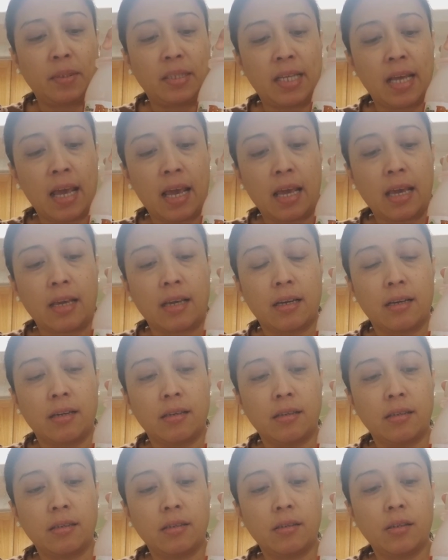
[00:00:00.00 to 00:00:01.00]
take
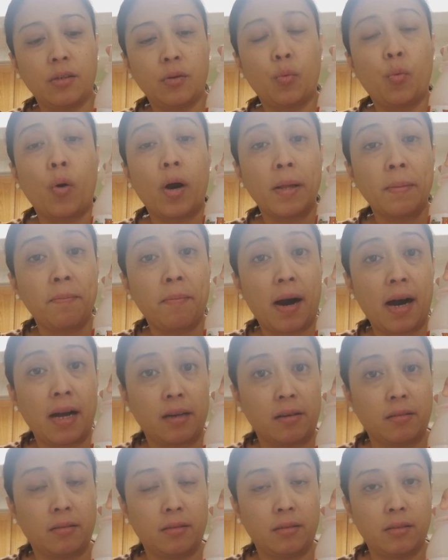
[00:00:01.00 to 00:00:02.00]
1
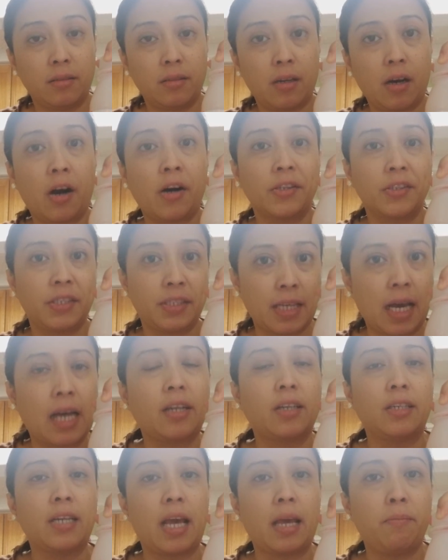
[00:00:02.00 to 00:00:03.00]
bottle on
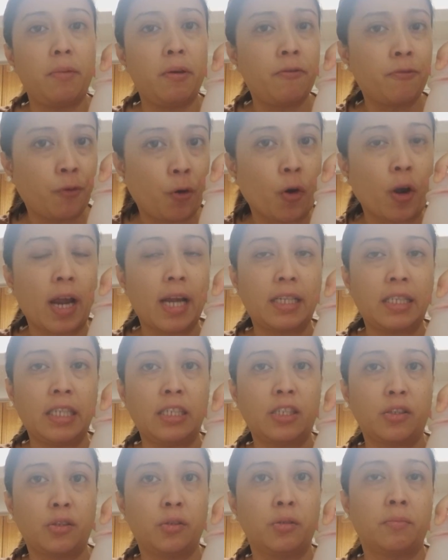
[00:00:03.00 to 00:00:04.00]
Saturday before I
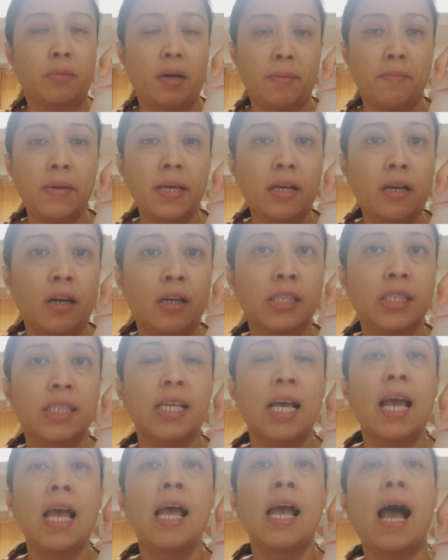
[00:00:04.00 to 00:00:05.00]
teach Zumba, because
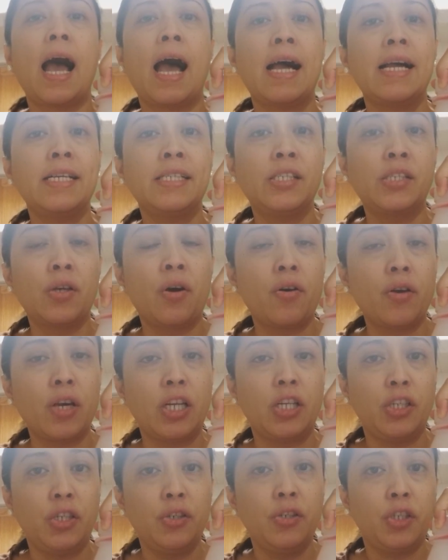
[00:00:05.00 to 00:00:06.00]
I saw
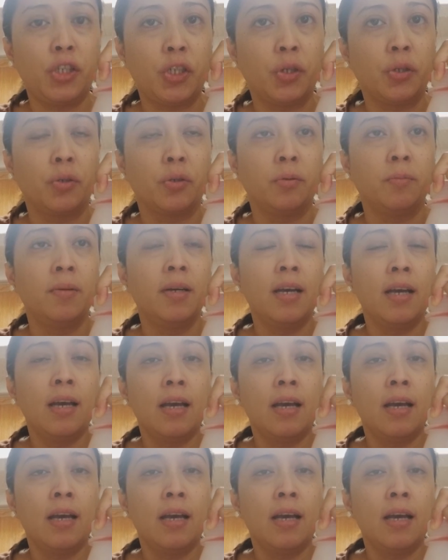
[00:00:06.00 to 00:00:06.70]
in YouTube